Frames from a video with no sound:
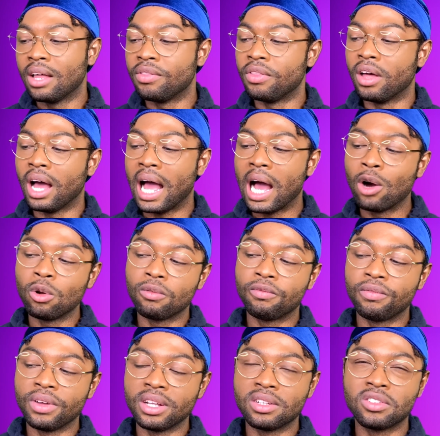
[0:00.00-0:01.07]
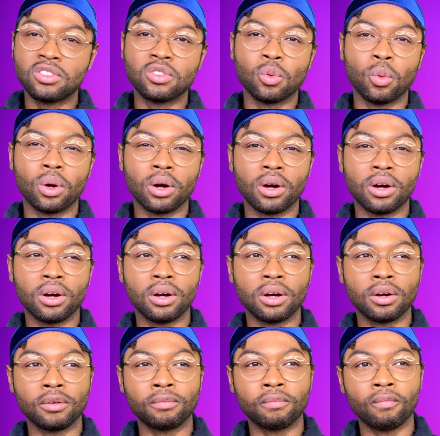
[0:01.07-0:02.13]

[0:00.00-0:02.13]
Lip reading: The outfits were